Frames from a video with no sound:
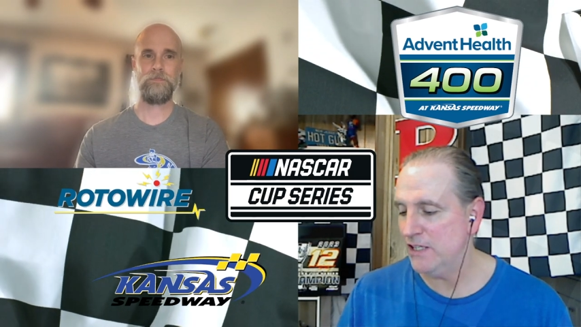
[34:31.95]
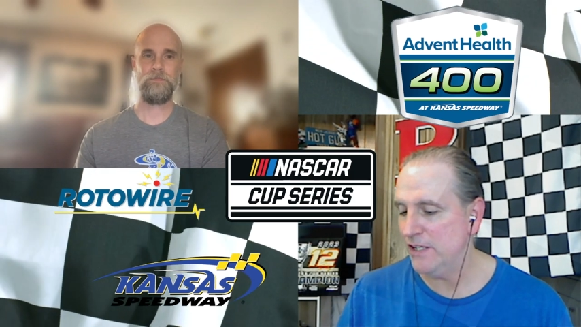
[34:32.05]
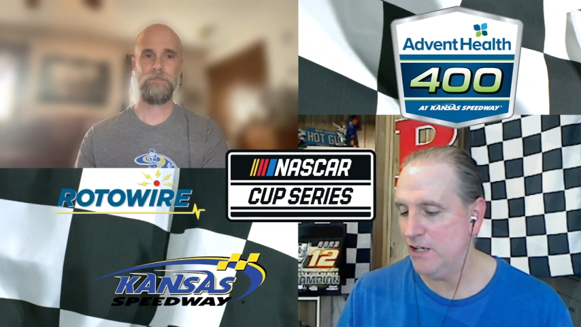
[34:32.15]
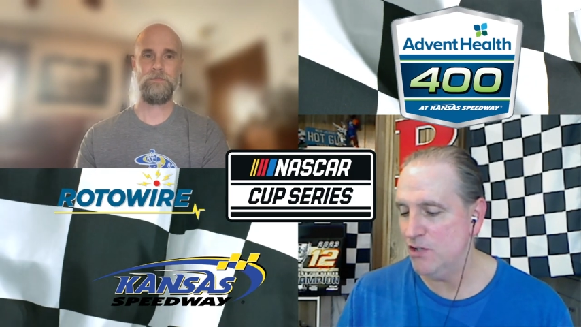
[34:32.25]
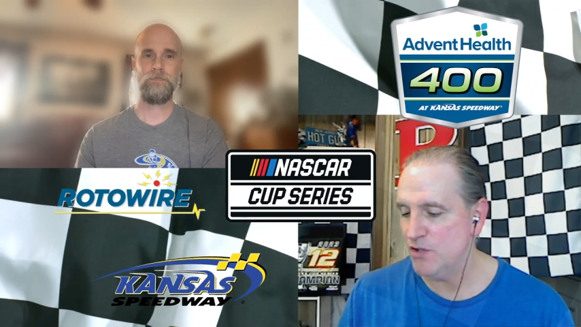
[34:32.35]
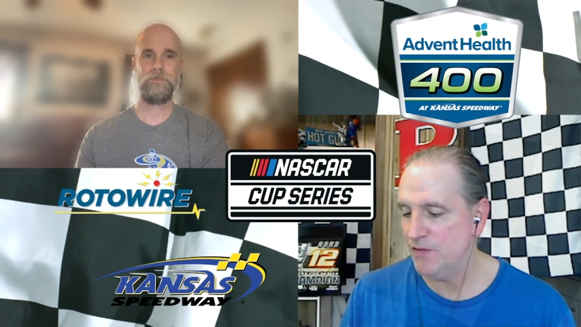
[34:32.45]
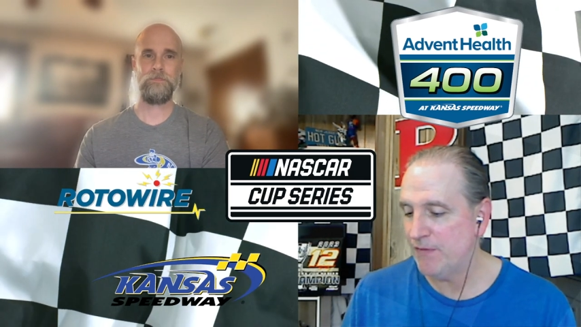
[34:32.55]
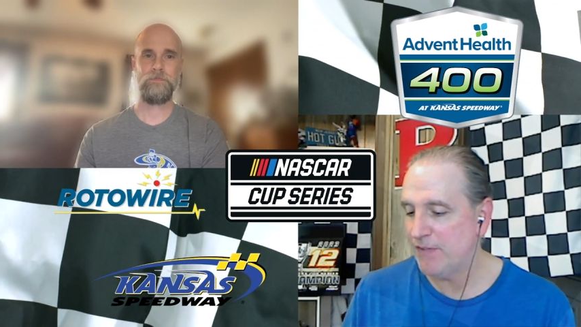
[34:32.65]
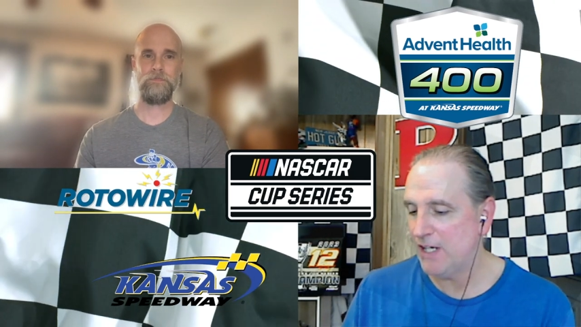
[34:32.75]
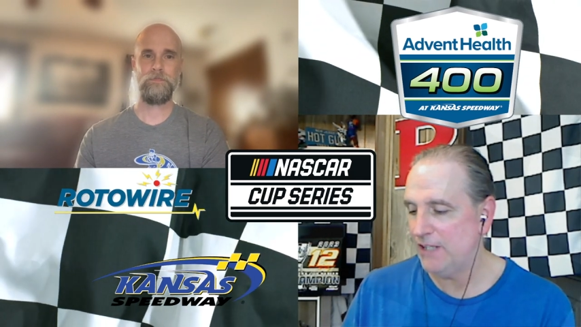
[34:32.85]
Speaker 1: He led
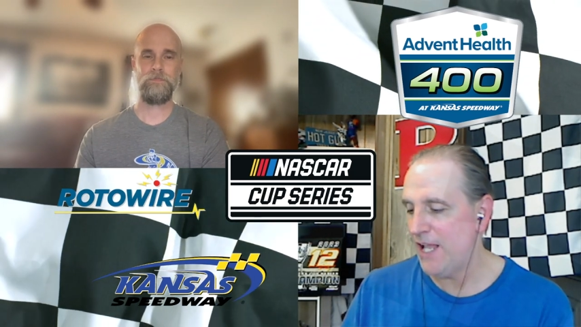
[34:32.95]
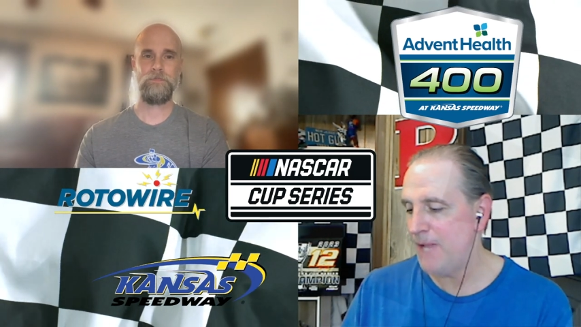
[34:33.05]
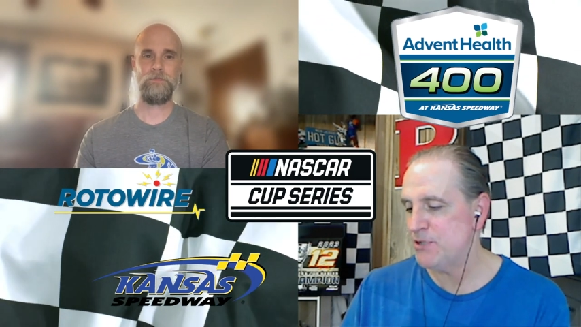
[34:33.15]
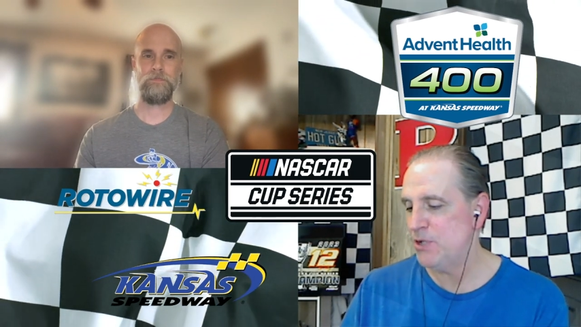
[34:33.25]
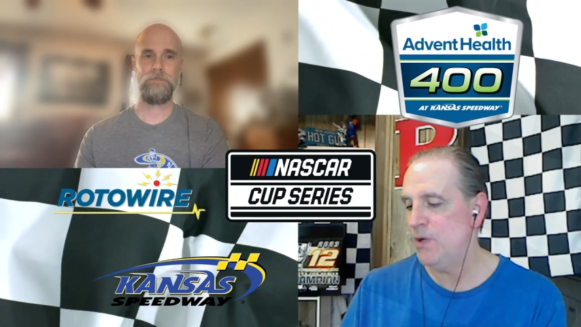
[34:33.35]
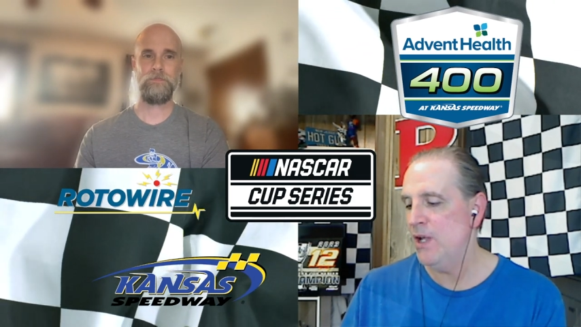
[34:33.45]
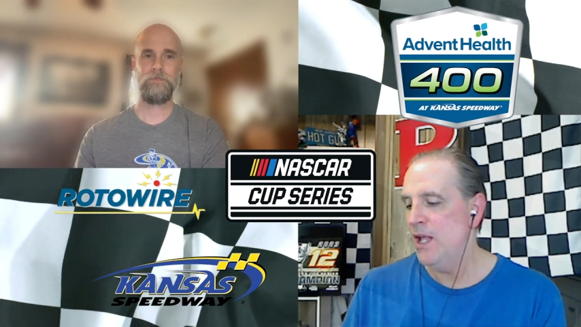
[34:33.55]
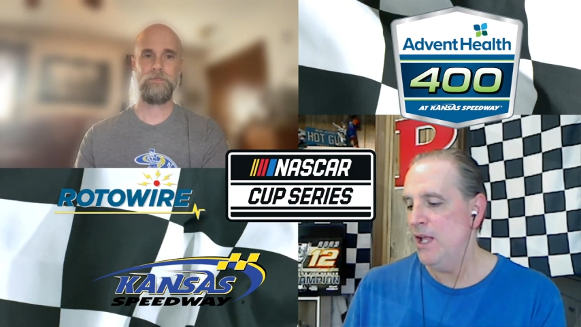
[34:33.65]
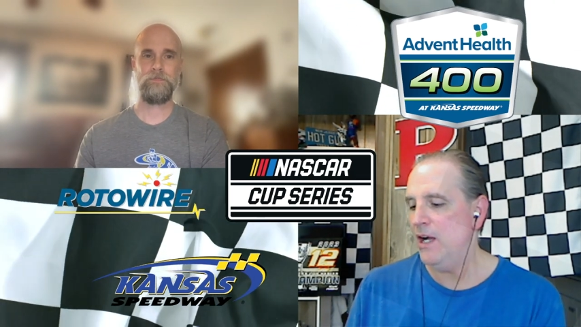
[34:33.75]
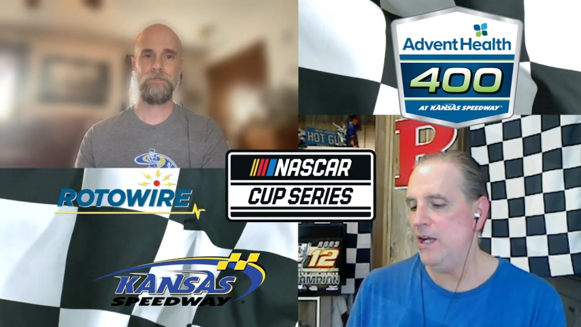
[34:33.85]
159 laps, so
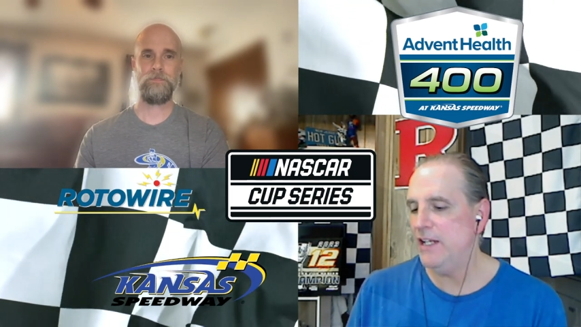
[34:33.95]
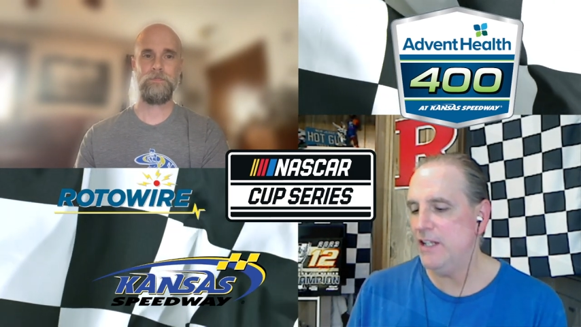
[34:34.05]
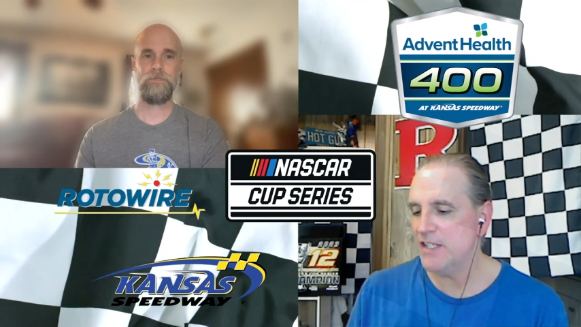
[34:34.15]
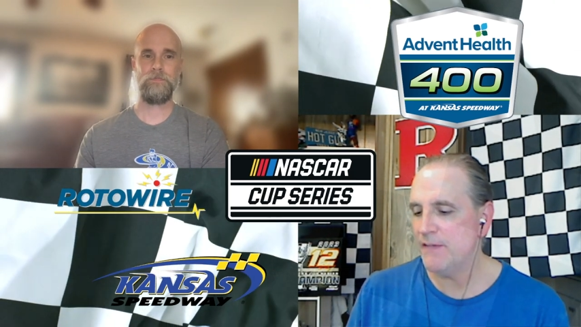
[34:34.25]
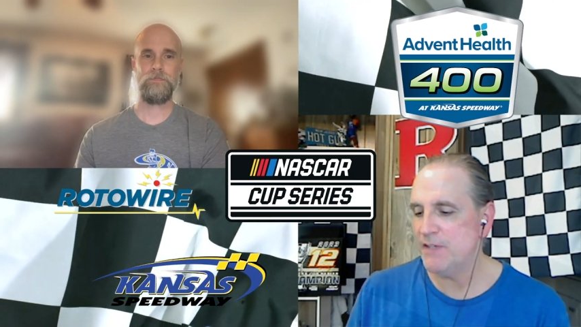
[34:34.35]
uh, he does have